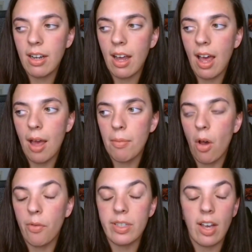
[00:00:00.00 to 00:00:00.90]

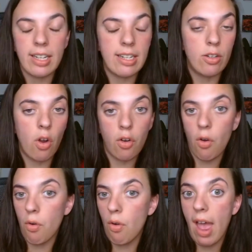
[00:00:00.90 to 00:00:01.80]
Obviously, I did not
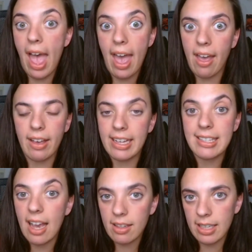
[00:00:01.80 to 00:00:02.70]
know
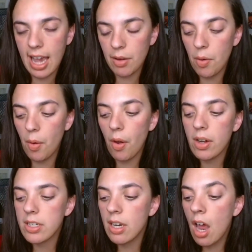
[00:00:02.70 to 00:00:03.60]
exactly how it
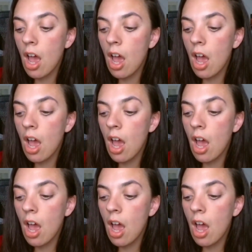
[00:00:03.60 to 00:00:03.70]
worked.